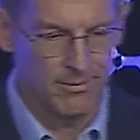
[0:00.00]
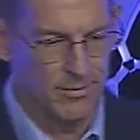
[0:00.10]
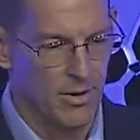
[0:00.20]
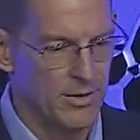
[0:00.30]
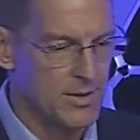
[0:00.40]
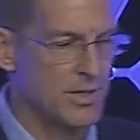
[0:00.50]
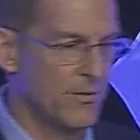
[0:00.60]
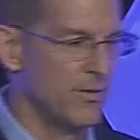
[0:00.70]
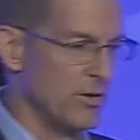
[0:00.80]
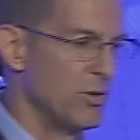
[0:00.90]
all these
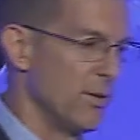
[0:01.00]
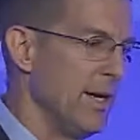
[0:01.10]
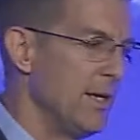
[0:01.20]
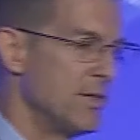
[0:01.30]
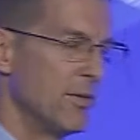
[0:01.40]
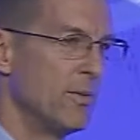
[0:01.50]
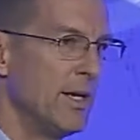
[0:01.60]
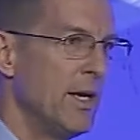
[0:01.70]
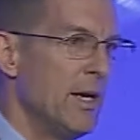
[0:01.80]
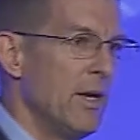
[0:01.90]
different trades, and
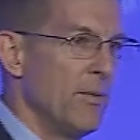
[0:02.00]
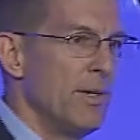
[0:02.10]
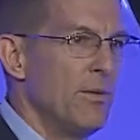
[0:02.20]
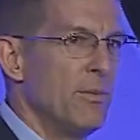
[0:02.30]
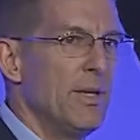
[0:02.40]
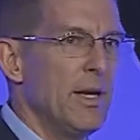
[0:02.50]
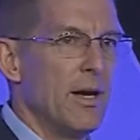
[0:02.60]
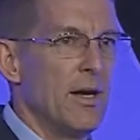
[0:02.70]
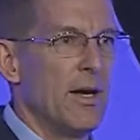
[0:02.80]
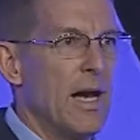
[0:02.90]
we
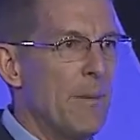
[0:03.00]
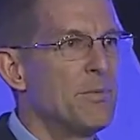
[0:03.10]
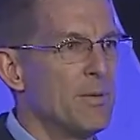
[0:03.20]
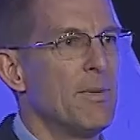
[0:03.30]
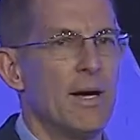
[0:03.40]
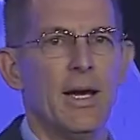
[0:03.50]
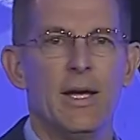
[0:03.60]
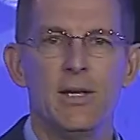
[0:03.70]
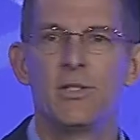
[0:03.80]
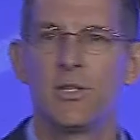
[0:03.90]

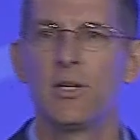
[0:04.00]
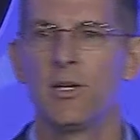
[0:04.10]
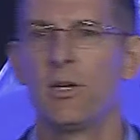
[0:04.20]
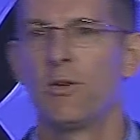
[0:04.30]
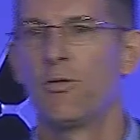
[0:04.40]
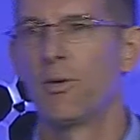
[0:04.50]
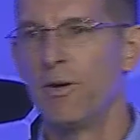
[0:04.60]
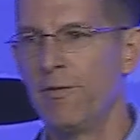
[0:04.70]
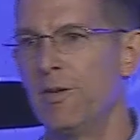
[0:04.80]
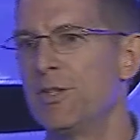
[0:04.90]
optimized for
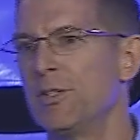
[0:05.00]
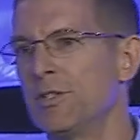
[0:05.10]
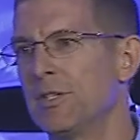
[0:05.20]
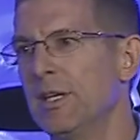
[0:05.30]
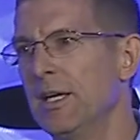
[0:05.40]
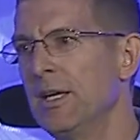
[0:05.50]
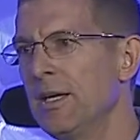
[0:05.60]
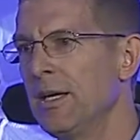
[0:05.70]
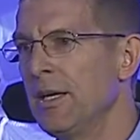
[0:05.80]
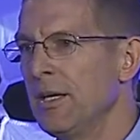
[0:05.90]
efficiency,
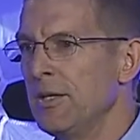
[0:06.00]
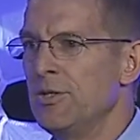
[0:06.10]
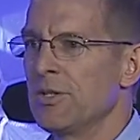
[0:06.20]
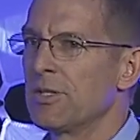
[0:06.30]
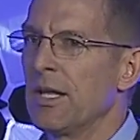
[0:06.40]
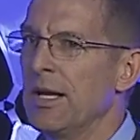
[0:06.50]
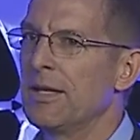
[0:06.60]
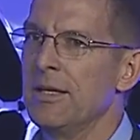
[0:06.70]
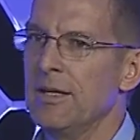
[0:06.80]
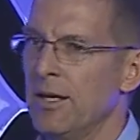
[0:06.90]
just like
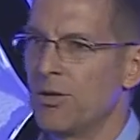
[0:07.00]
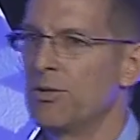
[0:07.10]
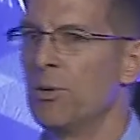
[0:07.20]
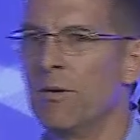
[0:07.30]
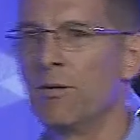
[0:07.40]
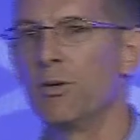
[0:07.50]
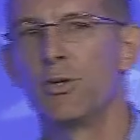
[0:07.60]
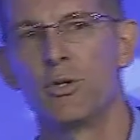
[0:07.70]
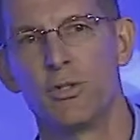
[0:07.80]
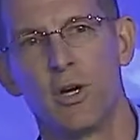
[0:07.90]
the Industrial
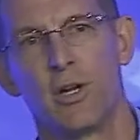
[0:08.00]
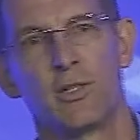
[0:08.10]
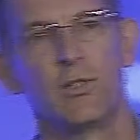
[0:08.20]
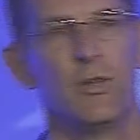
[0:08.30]
Revolution taught us to